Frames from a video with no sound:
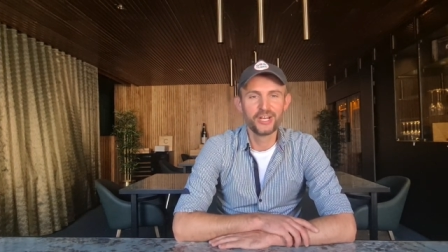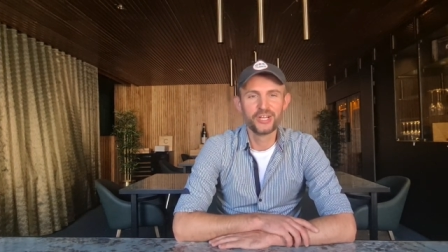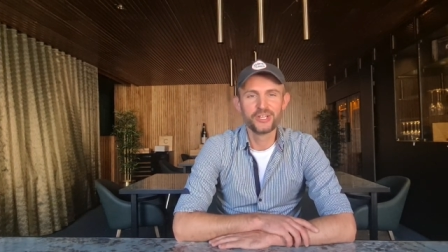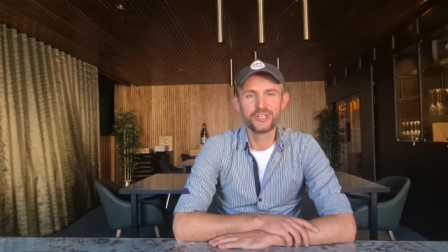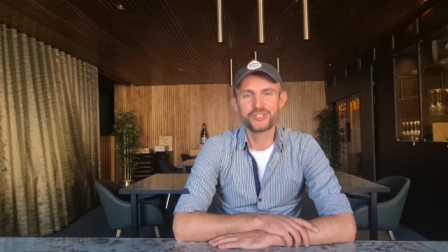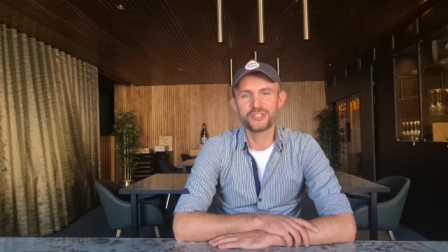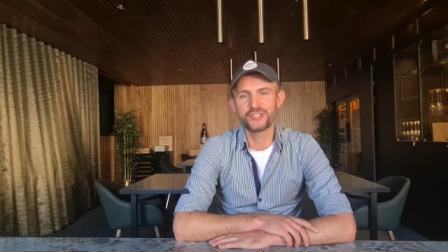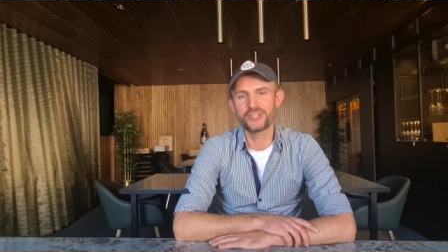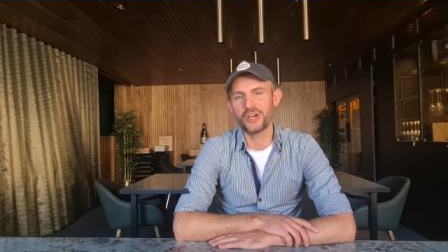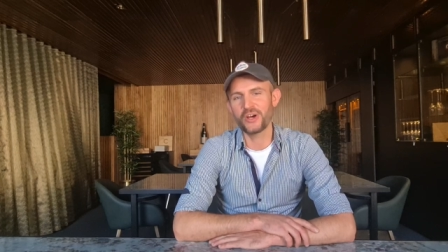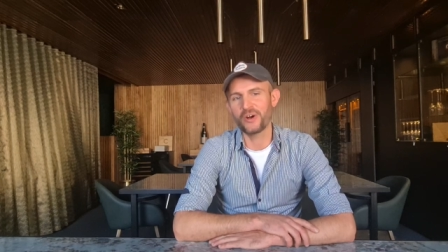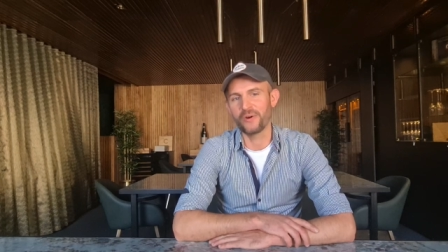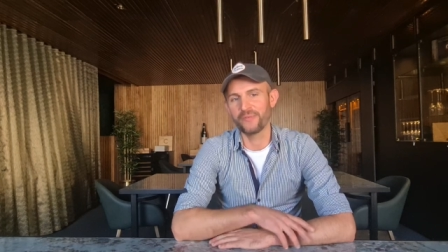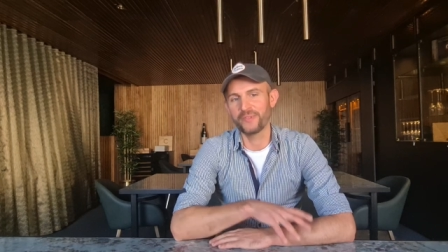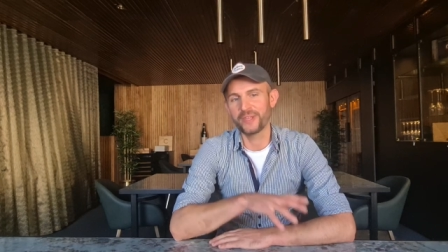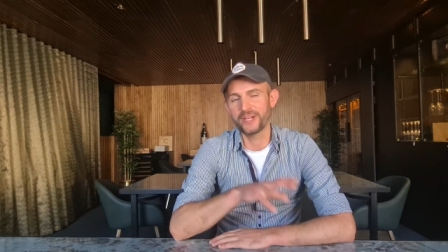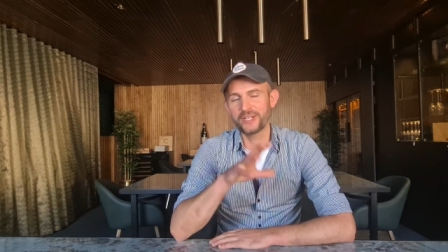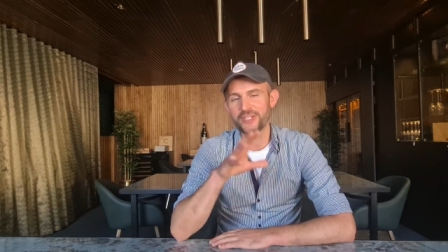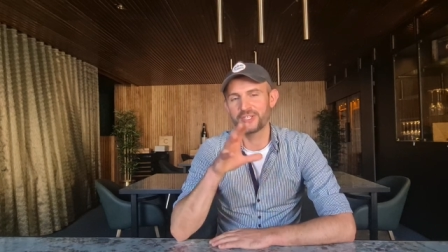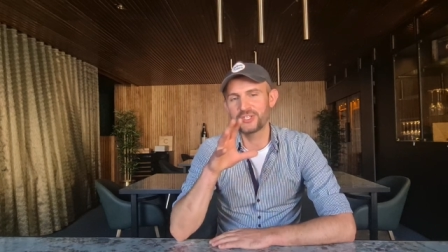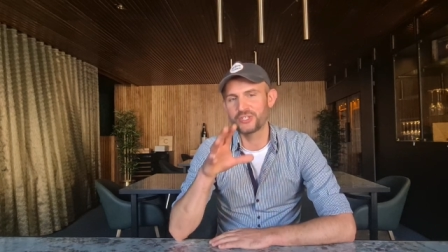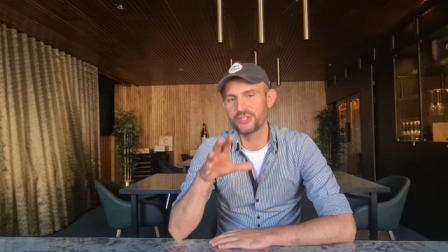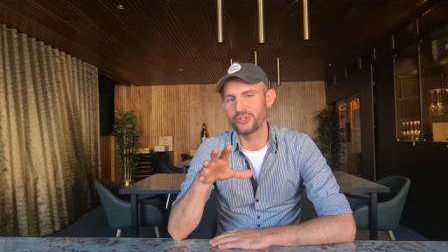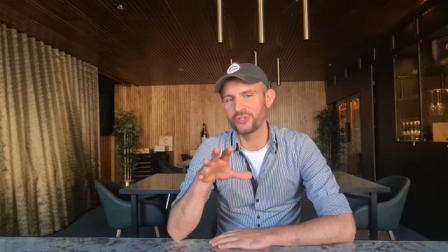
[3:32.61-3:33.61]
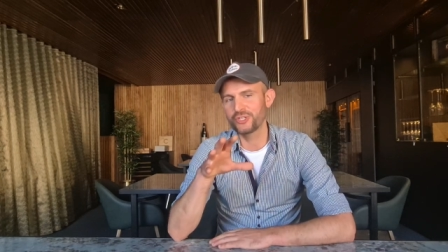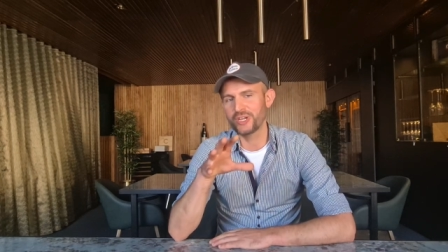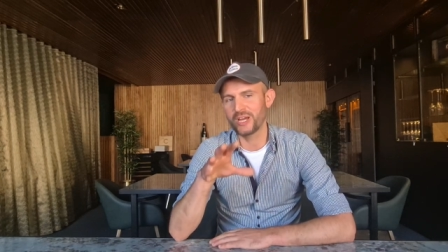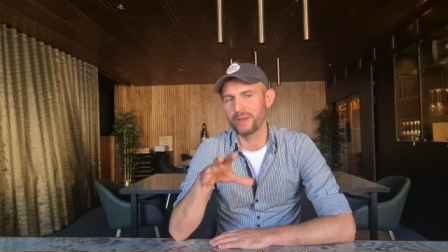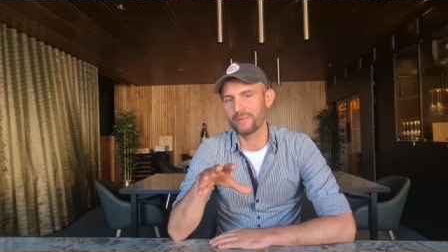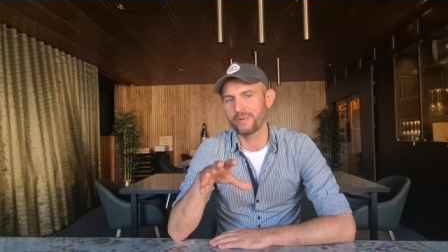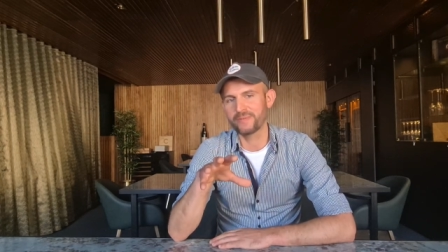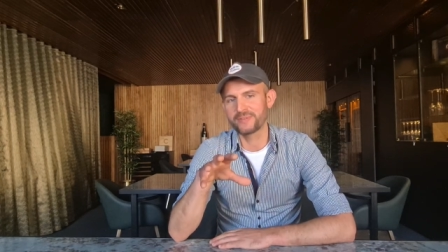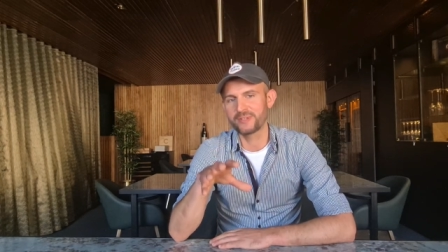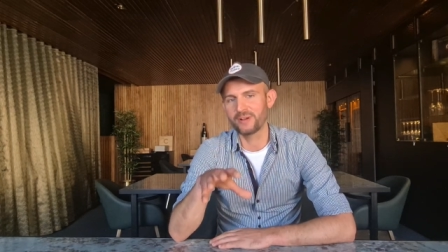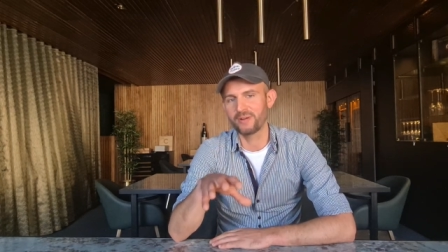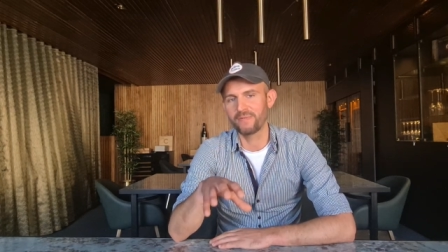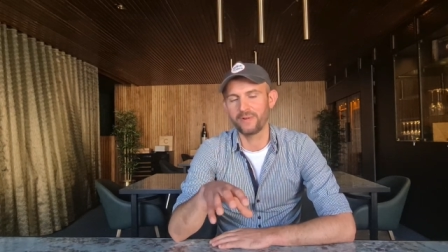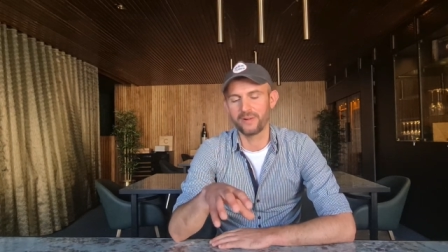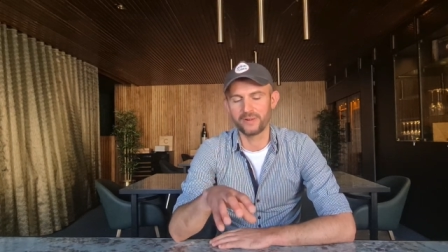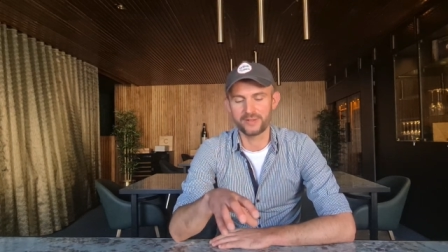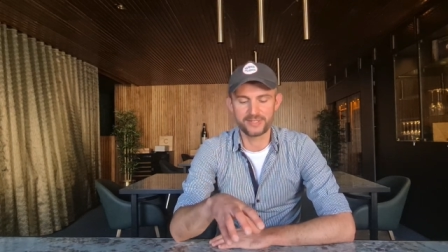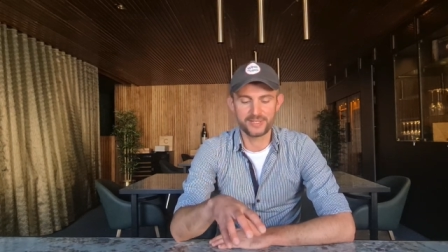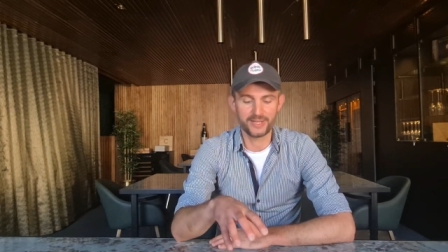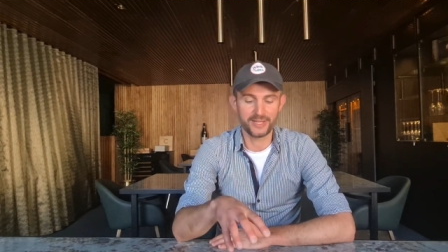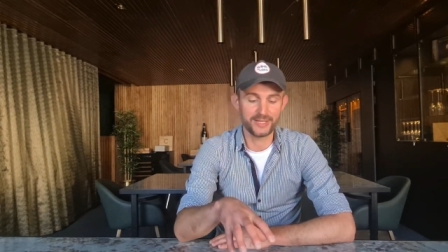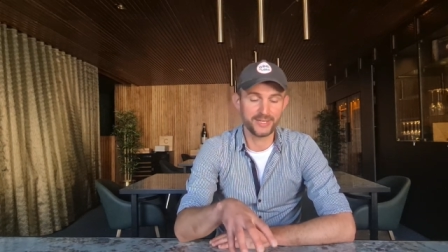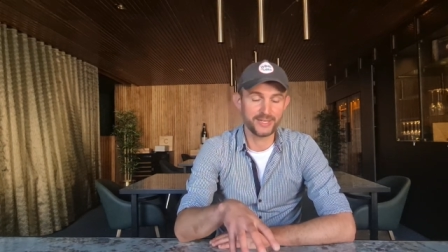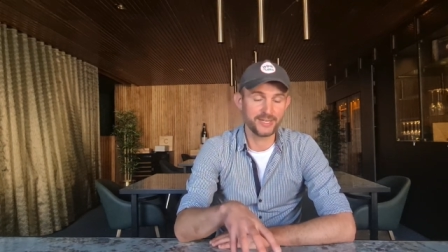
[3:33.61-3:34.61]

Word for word: So there's 2 types of sulfites.